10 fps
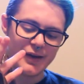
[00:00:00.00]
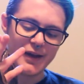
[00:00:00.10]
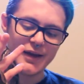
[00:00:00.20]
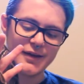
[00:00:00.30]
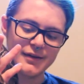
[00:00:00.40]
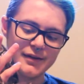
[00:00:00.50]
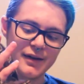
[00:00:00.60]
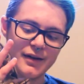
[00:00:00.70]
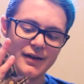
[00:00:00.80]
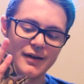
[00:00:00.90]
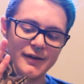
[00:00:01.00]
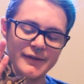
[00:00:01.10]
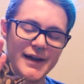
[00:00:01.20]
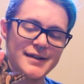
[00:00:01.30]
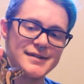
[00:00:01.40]
And
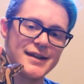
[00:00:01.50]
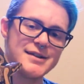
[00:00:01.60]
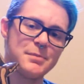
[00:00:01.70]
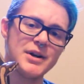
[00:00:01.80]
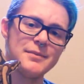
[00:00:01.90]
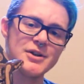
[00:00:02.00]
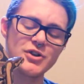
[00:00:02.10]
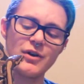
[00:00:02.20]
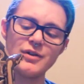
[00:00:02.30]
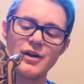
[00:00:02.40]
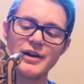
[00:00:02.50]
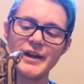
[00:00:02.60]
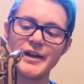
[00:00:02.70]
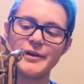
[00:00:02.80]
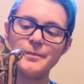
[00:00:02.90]
that's pretty much all on
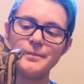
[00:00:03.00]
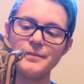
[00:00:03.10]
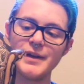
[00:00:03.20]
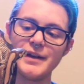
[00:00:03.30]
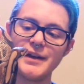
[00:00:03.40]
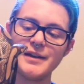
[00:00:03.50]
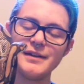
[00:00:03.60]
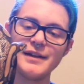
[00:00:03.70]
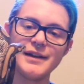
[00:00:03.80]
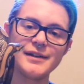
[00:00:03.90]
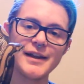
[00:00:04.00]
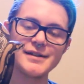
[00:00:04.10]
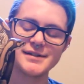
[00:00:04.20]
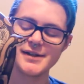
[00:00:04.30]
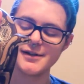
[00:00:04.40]
him. He
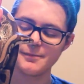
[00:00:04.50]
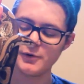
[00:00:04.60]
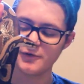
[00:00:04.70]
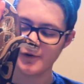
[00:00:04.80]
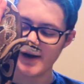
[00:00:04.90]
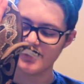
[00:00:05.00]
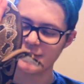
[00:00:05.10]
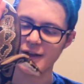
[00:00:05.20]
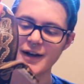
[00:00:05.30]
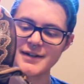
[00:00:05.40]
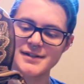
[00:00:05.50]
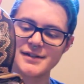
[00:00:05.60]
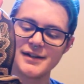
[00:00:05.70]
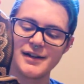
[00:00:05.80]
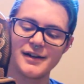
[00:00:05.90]
likes to move around a lot.
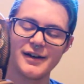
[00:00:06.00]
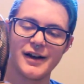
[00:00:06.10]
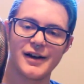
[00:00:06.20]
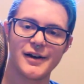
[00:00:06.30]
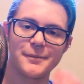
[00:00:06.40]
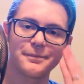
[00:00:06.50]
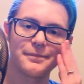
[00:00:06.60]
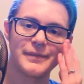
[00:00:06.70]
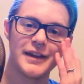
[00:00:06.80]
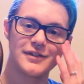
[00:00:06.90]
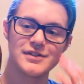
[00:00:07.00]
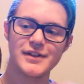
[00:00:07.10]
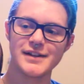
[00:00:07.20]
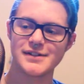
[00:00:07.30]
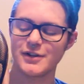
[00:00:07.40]
He also
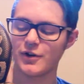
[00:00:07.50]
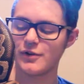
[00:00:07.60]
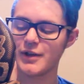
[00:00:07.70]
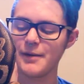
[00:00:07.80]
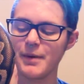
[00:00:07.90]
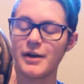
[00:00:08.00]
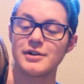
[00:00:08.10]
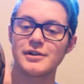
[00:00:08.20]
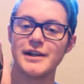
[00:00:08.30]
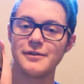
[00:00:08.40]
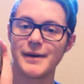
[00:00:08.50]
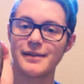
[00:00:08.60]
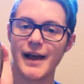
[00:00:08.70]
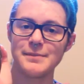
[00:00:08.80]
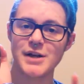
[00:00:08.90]
likes to curl up underneath my
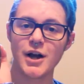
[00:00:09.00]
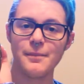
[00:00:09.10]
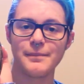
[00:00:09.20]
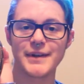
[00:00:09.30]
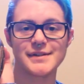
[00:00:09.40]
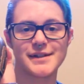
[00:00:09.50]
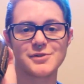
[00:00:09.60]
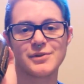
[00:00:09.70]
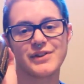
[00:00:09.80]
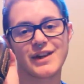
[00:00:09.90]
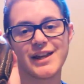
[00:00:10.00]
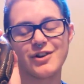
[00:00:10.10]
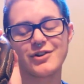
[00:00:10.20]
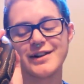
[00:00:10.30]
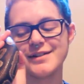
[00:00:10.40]
laptop, because that's where the
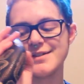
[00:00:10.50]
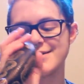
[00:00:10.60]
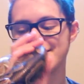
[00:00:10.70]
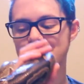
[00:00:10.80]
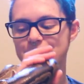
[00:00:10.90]
heater is.